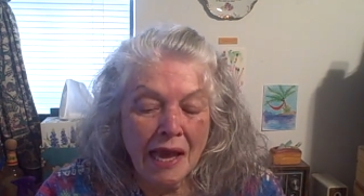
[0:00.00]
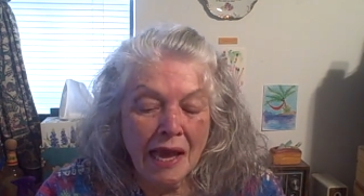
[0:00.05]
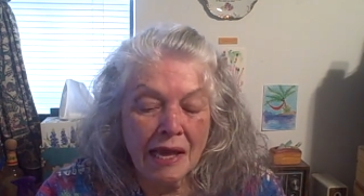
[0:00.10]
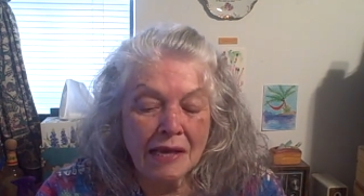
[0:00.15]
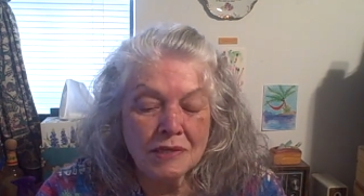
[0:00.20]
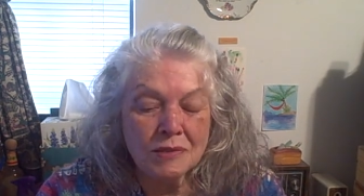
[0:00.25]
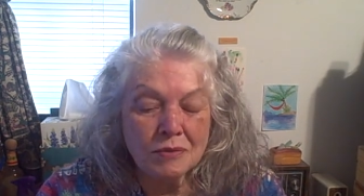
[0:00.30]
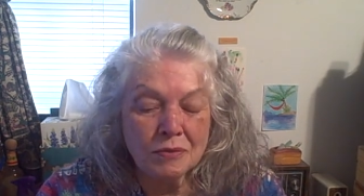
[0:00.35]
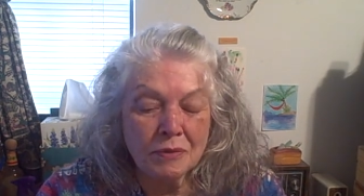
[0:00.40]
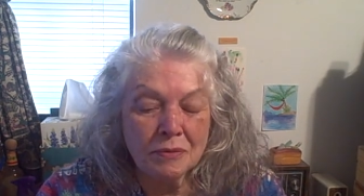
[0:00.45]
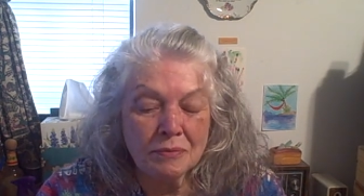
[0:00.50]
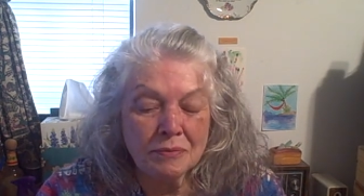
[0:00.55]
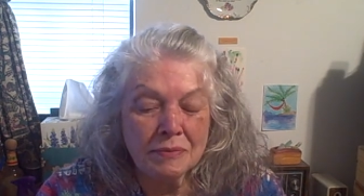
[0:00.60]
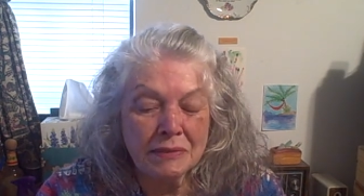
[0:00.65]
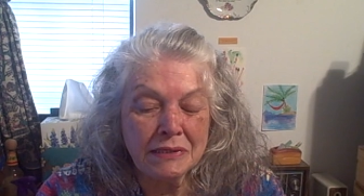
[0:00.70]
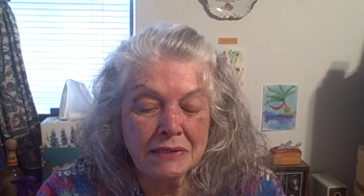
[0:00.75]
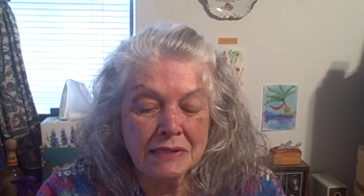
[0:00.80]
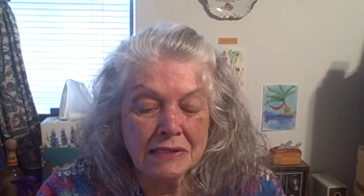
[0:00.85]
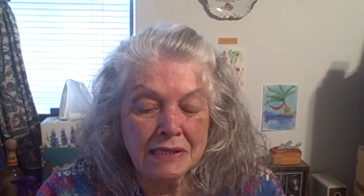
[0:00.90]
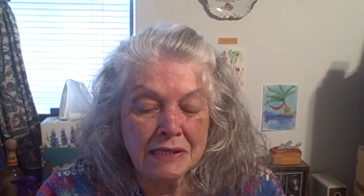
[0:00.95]
as will
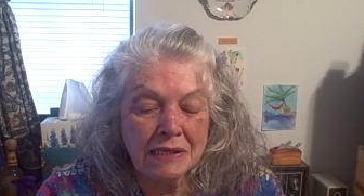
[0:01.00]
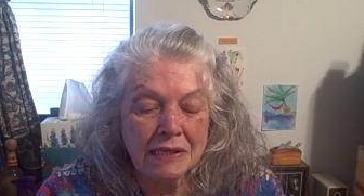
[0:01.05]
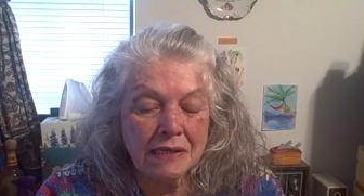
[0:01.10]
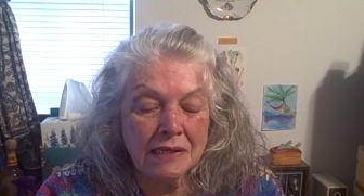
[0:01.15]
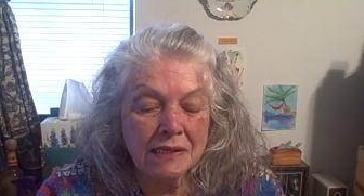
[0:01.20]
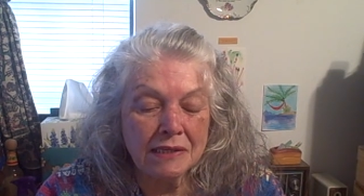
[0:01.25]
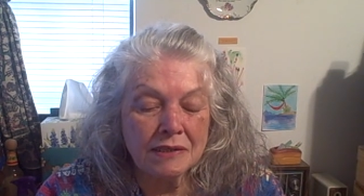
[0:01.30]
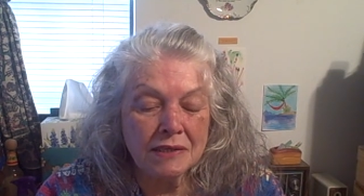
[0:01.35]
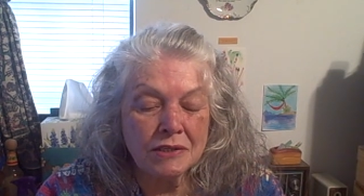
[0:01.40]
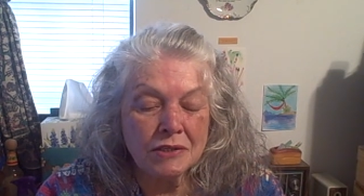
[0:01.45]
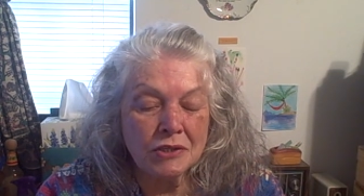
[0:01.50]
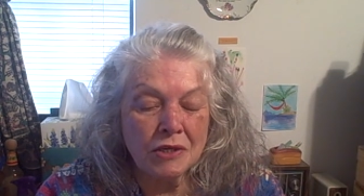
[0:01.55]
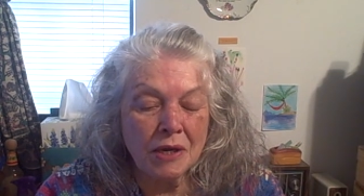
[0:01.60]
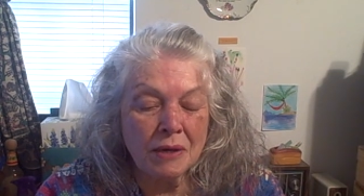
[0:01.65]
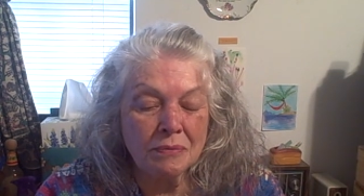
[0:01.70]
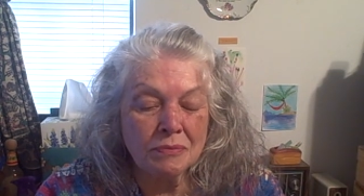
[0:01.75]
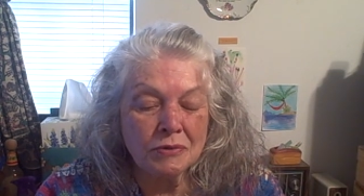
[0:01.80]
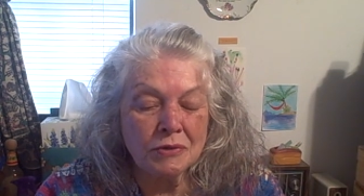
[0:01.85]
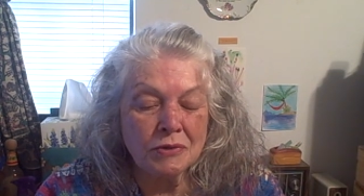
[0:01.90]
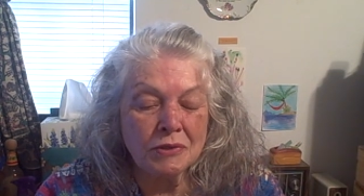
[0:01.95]
be seen in the
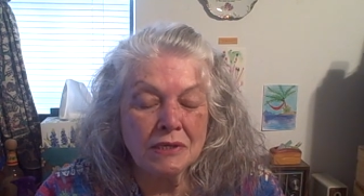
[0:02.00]
chapter